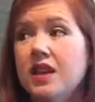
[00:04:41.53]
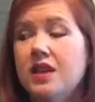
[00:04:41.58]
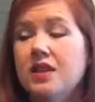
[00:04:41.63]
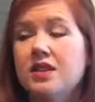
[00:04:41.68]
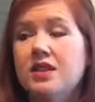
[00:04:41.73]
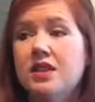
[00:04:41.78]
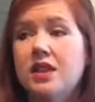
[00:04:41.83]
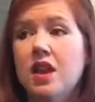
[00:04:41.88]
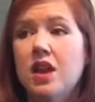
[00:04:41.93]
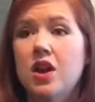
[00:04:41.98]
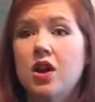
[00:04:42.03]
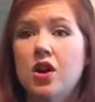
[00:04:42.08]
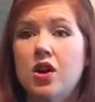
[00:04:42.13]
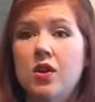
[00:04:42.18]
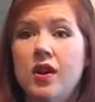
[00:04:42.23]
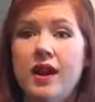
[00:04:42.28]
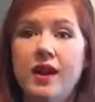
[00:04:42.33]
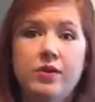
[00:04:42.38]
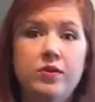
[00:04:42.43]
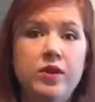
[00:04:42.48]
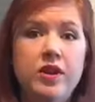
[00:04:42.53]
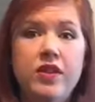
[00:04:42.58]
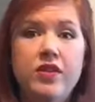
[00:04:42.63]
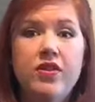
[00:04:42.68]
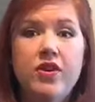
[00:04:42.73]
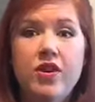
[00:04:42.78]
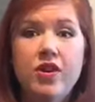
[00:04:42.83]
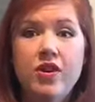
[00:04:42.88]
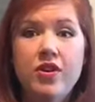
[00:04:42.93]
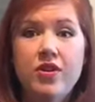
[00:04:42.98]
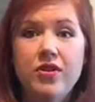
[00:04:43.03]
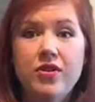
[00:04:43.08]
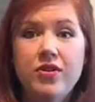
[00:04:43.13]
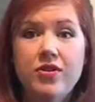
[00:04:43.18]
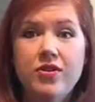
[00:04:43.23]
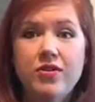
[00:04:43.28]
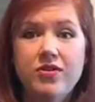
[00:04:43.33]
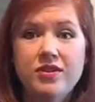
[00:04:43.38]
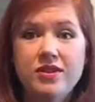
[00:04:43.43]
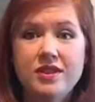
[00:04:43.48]
So had one of
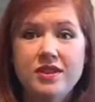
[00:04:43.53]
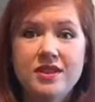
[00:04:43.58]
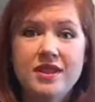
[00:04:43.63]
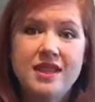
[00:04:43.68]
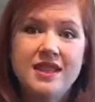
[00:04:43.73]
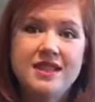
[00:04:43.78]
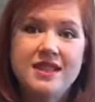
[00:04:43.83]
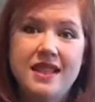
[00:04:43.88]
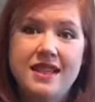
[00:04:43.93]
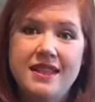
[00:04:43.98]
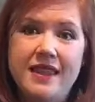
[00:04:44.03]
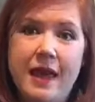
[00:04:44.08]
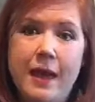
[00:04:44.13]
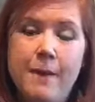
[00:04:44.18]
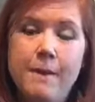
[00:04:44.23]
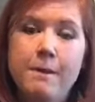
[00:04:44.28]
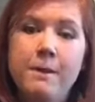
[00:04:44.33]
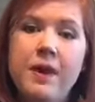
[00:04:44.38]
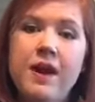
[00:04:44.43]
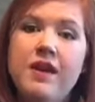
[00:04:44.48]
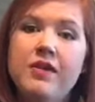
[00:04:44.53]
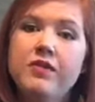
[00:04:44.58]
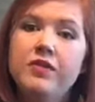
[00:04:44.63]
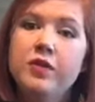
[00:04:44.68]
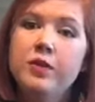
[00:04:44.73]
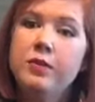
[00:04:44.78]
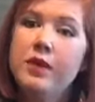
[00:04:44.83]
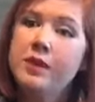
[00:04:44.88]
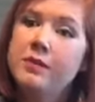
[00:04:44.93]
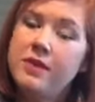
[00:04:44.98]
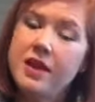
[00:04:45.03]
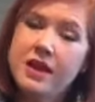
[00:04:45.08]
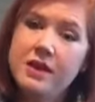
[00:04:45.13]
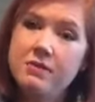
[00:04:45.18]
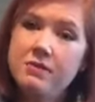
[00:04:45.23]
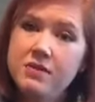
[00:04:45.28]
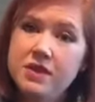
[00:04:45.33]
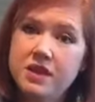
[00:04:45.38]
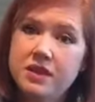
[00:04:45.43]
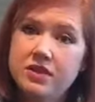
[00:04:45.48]
those, things like that. But for my
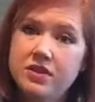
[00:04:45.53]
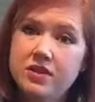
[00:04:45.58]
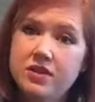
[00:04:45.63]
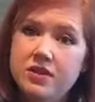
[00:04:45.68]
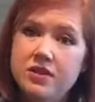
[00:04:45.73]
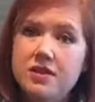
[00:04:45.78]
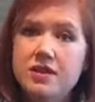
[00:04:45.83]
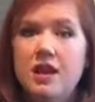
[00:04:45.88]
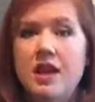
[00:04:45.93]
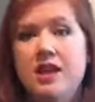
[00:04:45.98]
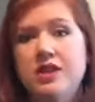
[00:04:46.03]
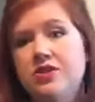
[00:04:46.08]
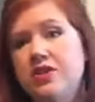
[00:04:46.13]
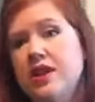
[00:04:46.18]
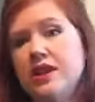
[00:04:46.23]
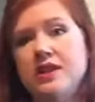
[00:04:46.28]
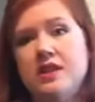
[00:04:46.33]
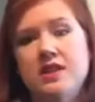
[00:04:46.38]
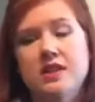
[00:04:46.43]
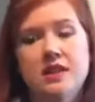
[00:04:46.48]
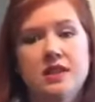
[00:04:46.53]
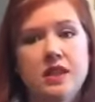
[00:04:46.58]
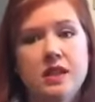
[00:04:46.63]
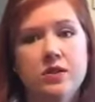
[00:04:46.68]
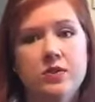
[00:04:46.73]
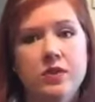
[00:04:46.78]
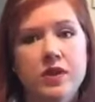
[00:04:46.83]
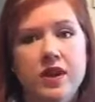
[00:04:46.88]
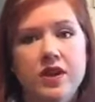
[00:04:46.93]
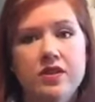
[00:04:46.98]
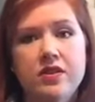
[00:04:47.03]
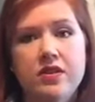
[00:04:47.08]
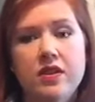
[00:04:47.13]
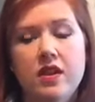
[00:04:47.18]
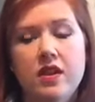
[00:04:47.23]
main meals, I tried to stick with